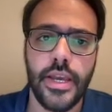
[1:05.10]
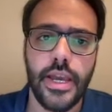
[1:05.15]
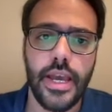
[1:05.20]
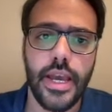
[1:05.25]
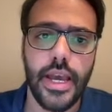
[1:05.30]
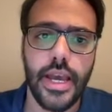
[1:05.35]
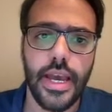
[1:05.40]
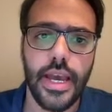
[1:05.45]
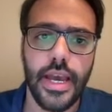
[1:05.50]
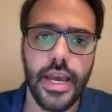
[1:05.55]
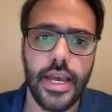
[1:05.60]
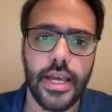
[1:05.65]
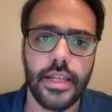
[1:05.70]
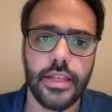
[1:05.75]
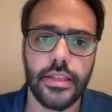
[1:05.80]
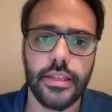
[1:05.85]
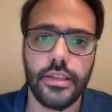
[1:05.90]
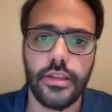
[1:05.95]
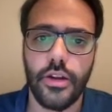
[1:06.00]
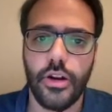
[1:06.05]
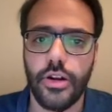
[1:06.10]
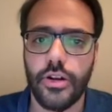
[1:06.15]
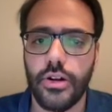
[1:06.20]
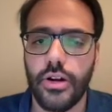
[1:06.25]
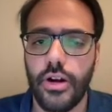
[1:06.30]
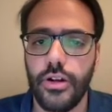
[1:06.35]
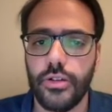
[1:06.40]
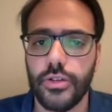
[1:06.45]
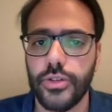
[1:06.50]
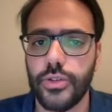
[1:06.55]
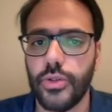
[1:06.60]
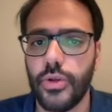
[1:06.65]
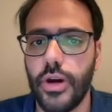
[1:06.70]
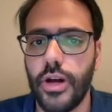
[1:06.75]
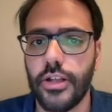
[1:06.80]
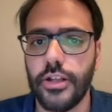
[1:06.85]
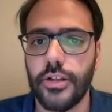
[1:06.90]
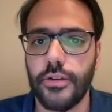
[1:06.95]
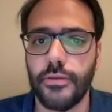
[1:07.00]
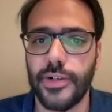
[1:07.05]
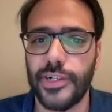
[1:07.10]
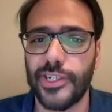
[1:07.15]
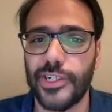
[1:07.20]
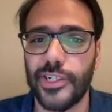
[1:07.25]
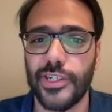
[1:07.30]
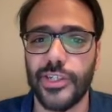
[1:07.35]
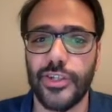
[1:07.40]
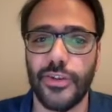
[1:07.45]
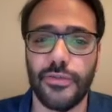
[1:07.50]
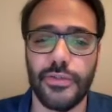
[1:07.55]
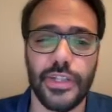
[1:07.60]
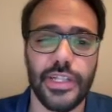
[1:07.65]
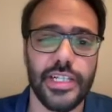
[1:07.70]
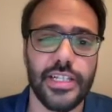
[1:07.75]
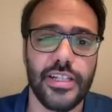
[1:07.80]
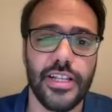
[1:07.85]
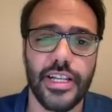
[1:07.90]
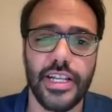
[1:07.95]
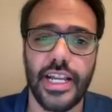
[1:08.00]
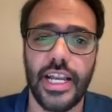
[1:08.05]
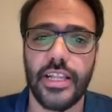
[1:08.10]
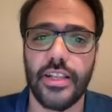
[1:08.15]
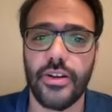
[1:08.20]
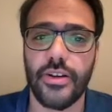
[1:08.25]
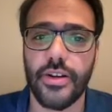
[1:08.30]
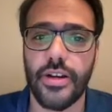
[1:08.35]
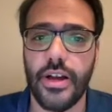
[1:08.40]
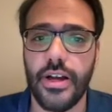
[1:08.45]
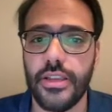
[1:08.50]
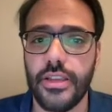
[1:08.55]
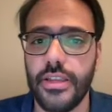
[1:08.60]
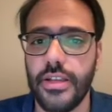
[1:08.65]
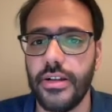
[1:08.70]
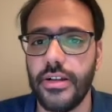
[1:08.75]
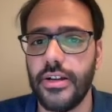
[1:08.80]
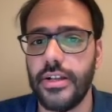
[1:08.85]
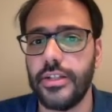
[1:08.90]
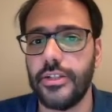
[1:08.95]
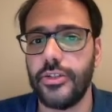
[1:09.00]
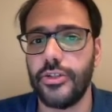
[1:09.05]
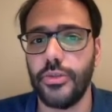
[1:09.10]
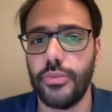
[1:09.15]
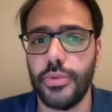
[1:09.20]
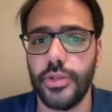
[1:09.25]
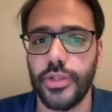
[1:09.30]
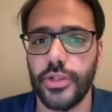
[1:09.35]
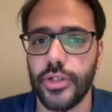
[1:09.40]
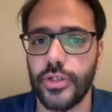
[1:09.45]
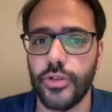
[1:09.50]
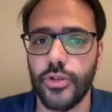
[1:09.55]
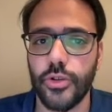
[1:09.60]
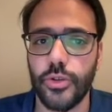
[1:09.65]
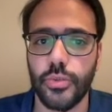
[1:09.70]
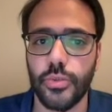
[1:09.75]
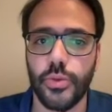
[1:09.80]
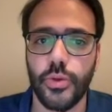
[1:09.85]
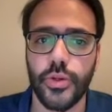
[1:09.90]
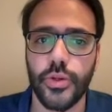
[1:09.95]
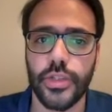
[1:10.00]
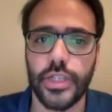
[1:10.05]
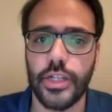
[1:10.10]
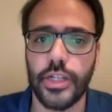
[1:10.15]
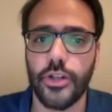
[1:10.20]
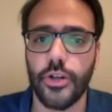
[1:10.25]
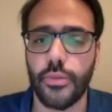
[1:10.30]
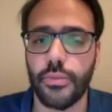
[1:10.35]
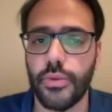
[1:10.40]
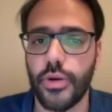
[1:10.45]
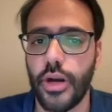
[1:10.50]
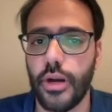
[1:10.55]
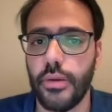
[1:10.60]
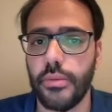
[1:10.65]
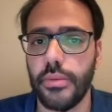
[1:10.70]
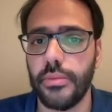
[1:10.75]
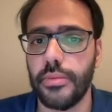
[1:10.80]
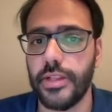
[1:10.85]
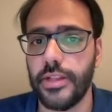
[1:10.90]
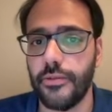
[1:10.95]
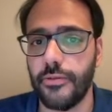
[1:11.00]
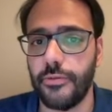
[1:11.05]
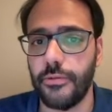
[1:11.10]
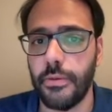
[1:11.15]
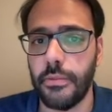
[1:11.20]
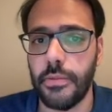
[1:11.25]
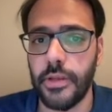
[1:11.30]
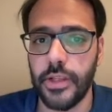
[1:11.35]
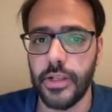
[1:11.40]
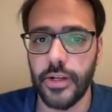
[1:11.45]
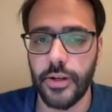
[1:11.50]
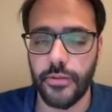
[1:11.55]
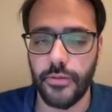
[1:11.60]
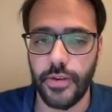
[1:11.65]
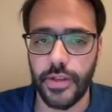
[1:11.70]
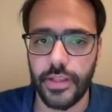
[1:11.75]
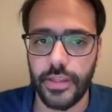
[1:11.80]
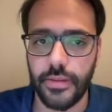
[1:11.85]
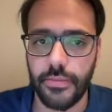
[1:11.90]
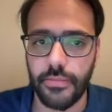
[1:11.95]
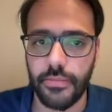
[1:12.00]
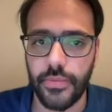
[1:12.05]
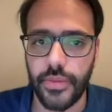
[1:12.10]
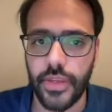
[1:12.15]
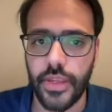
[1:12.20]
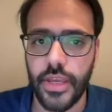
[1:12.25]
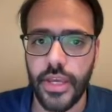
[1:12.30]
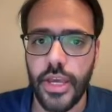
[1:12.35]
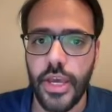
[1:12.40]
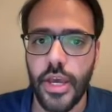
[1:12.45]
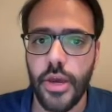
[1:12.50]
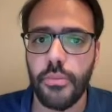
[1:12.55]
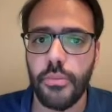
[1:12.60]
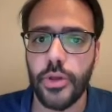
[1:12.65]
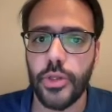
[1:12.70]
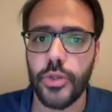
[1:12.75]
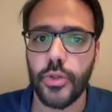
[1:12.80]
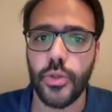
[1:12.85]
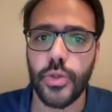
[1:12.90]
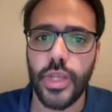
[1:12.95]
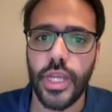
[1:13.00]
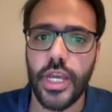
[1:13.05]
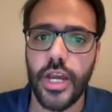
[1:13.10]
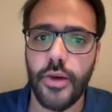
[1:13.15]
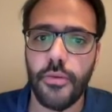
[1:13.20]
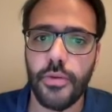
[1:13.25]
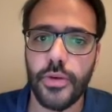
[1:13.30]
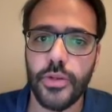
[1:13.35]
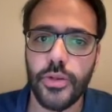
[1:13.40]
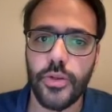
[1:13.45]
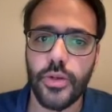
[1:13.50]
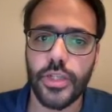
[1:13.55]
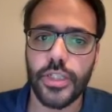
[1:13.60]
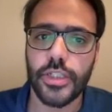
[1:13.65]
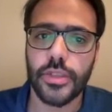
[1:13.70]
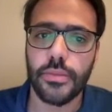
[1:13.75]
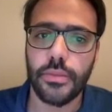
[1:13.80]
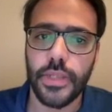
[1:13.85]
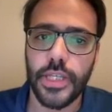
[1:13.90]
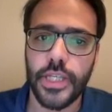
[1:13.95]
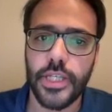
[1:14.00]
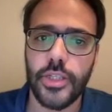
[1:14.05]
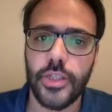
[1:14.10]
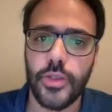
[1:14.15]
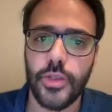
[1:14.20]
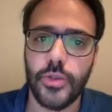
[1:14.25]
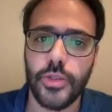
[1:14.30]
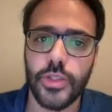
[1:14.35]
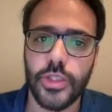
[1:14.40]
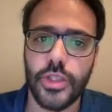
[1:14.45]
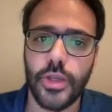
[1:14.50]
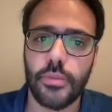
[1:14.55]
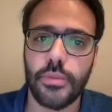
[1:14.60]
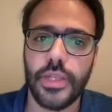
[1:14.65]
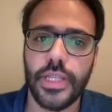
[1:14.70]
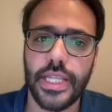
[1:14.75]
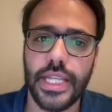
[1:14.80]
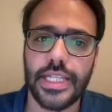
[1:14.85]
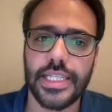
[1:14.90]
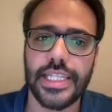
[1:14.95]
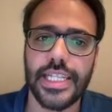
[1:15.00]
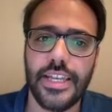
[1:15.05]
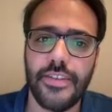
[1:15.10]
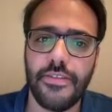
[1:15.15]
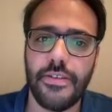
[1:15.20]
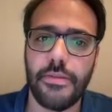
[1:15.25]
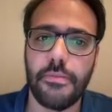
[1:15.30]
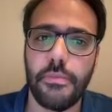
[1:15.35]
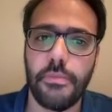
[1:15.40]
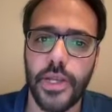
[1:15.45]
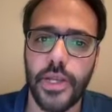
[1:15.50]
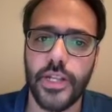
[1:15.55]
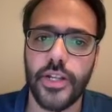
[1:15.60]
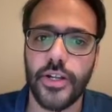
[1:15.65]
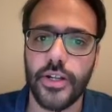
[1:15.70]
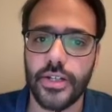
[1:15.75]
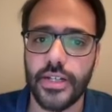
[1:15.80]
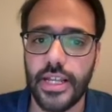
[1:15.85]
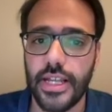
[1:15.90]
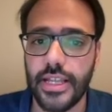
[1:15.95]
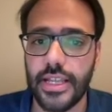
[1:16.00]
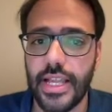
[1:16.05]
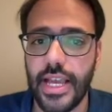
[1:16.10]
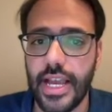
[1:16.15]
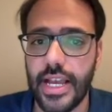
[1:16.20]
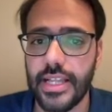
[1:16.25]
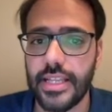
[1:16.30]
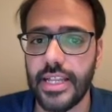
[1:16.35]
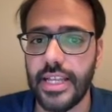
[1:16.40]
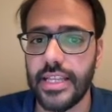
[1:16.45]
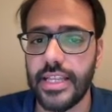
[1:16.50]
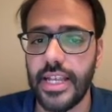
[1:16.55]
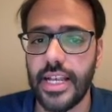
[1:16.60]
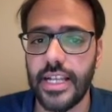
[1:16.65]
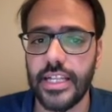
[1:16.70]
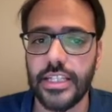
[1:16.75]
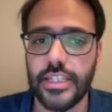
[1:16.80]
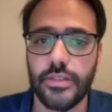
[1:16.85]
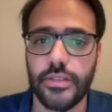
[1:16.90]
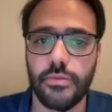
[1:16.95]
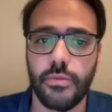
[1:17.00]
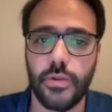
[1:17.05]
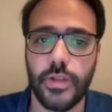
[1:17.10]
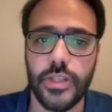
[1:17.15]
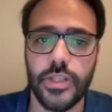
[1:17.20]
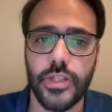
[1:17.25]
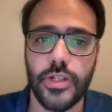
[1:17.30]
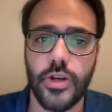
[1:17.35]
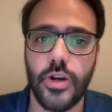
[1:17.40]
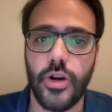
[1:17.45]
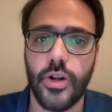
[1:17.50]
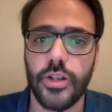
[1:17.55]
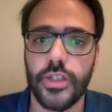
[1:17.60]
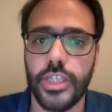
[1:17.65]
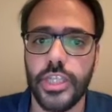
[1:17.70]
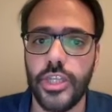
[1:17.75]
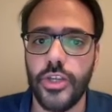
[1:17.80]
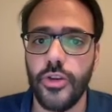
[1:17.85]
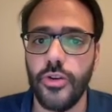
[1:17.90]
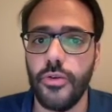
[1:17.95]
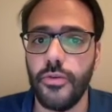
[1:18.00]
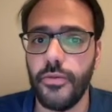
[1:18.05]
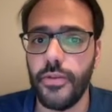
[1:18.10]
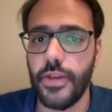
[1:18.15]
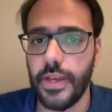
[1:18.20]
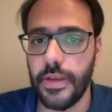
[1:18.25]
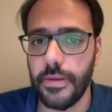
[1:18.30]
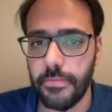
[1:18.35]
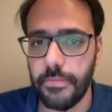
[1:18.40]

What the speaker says: And there are also other versions of this like Anaconda and Jupyter Notebook that you're probably familiar with. But today I want to explain to you something that is even better than that, and that's what is called UV.